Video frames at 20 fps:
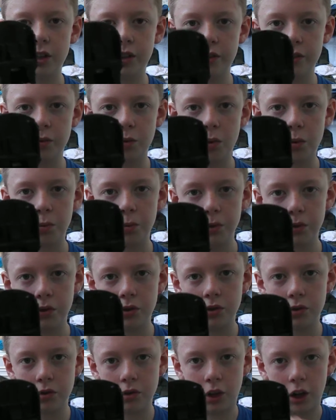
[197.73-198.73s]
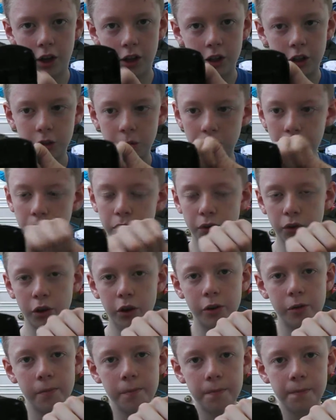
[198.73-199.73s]
another one would like come
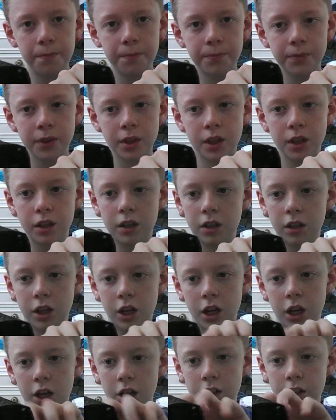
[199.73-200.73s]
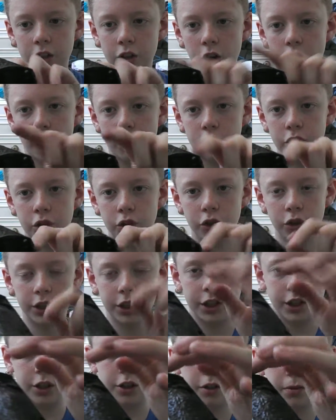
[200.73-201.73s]
through uh, the corridor
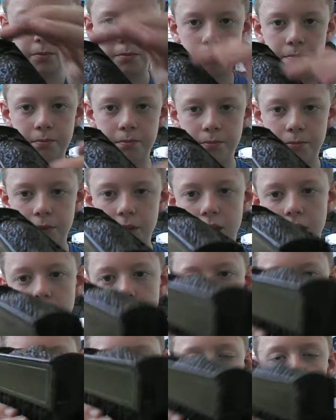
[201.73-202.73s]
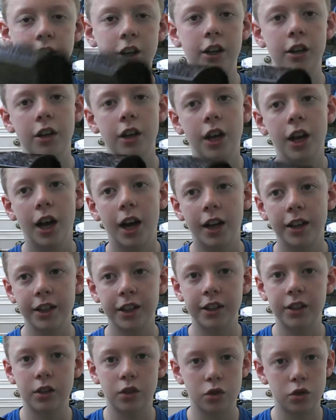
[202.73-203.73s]
in the tender,
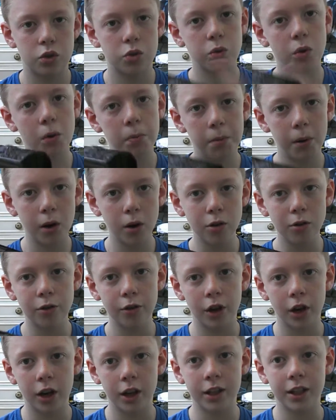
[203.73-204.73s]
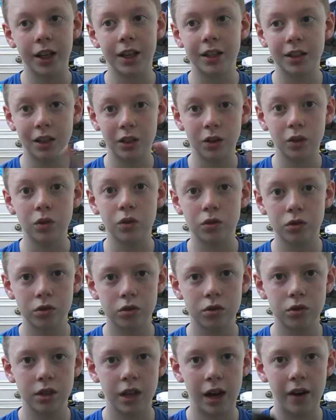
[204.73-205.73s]
and then they'll swap over, and then they'll
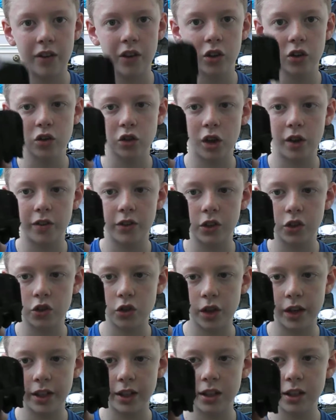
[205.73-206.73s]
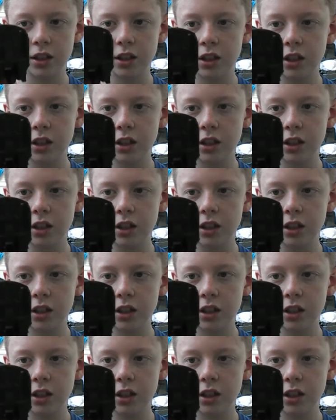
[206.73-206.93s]
carry on driving the train.